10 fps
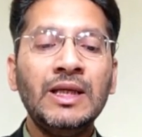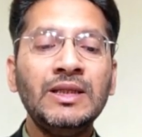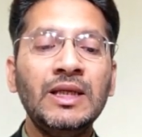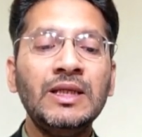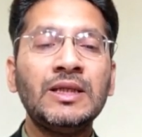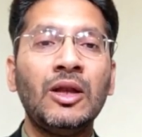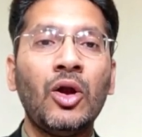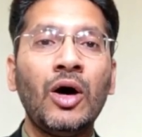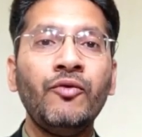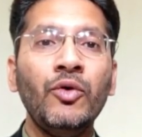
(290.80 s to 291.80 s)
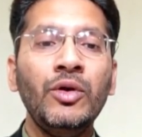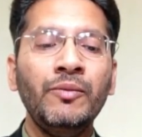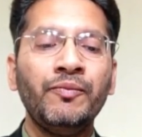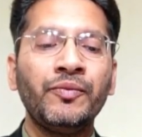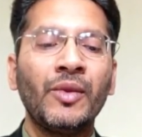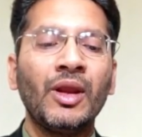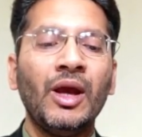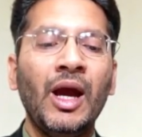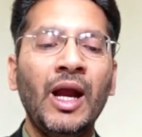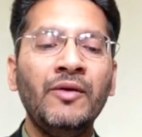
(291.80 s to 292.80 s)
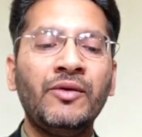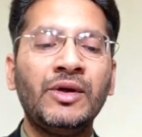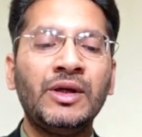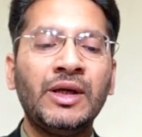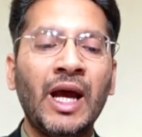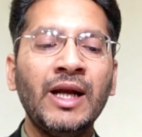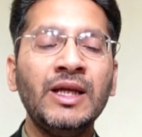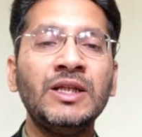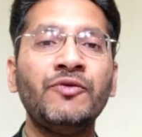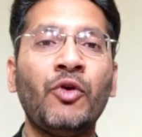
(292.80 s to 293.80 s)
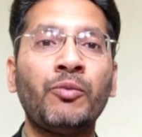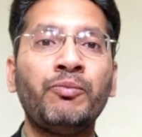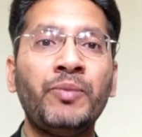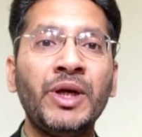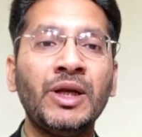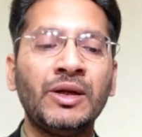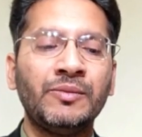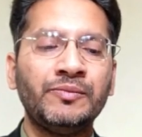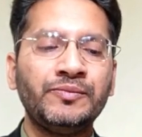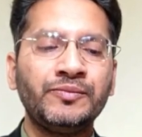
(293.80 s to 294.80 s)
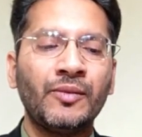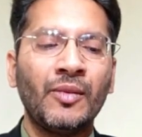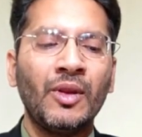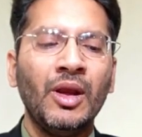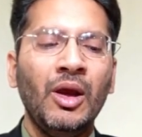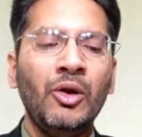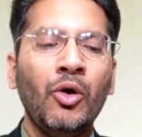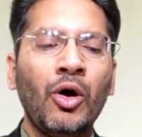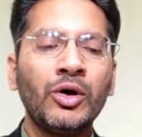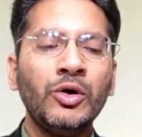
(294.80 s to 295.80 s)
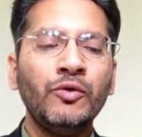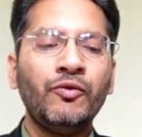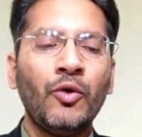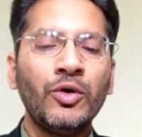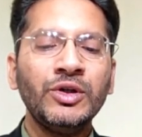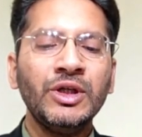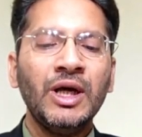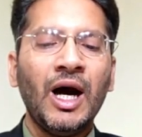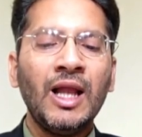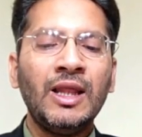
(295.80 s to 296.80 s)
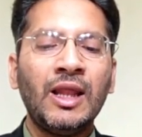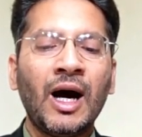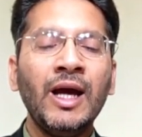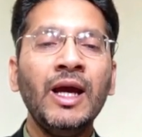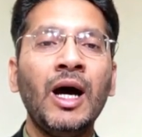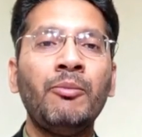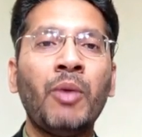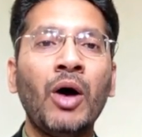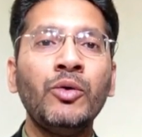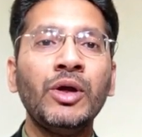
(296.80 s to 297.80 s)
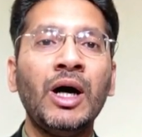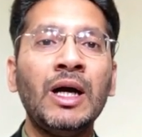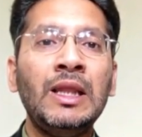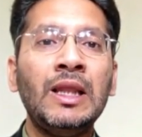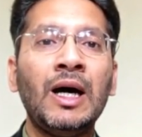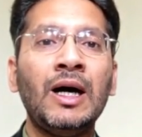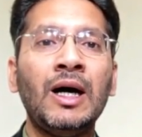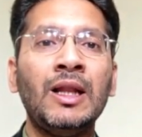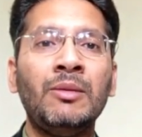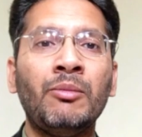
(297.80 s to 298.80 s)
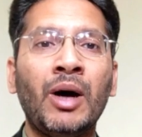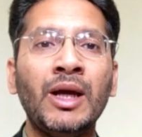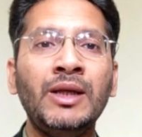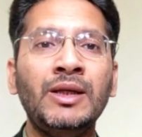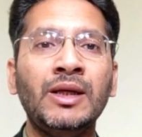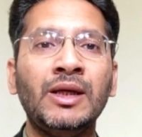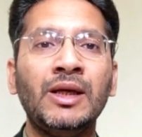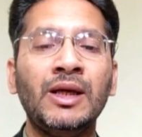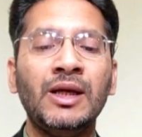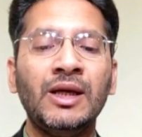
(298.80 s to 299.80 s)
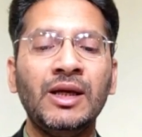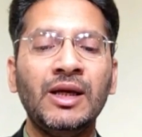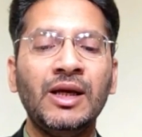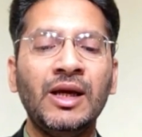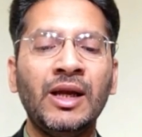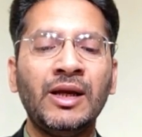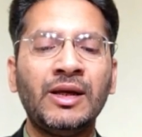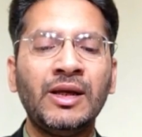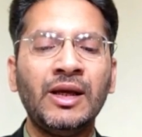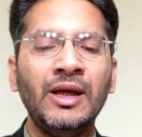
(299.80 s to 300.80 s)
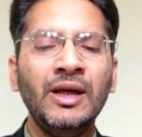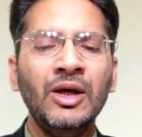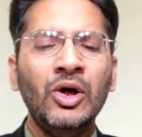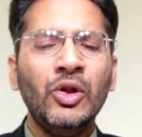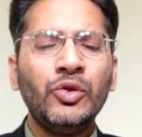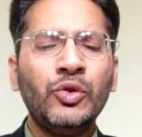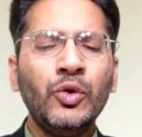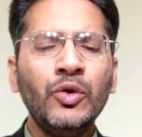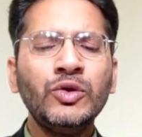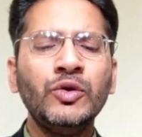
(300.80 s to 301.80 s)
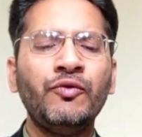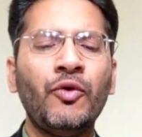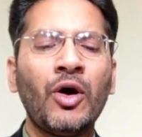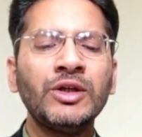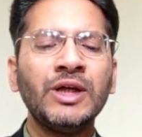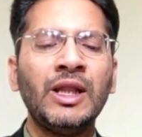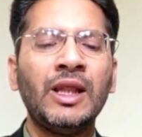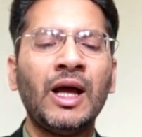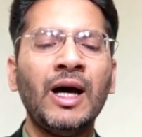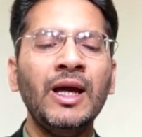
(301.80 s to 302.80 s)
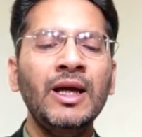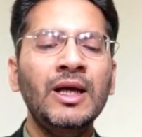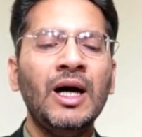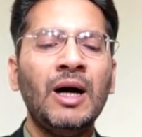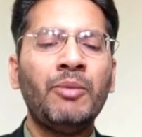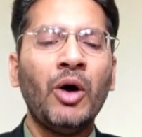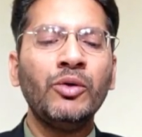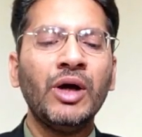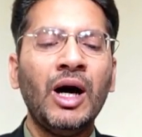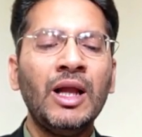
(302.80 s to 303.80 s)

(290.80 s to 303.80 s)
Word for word: This is lawful, and that is forbidden," in order to force a lie about Allah Almighty. Indeed, those who forge a lie about